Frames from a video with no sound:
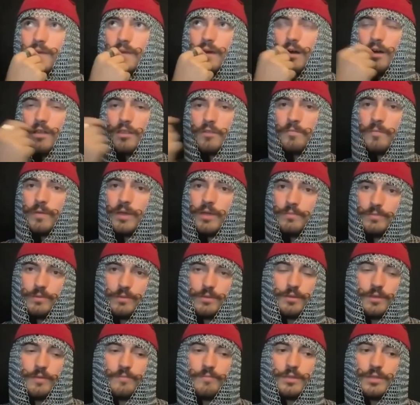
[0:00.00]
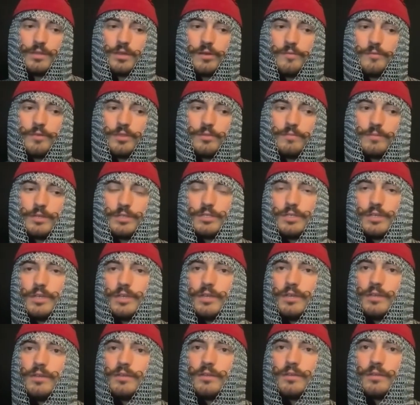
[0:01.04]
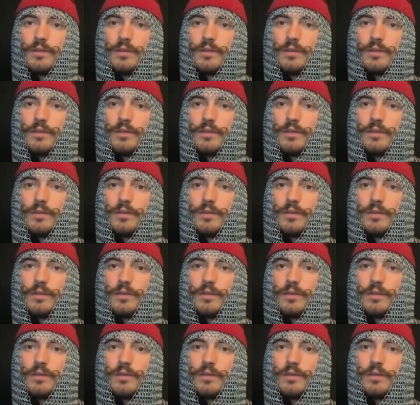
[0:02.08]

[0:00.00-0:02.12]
all of mine have been done with a machine.